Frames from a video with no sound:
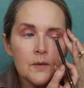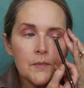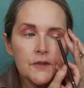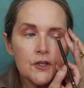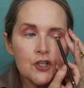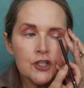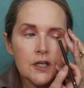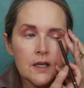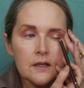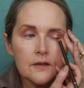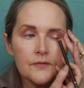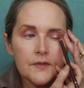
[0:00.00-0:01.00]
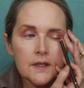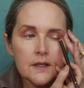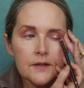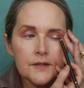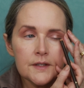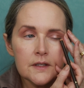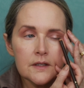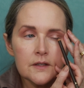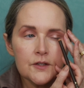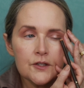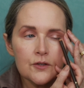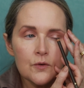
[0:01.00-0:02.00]
But the shade of this
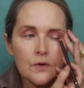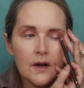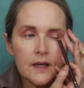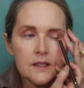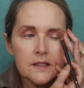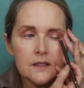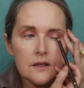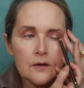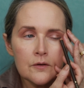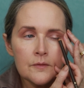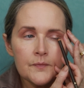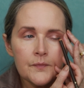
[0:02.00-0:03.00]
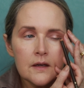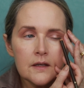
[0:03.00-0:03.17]
is so ideal.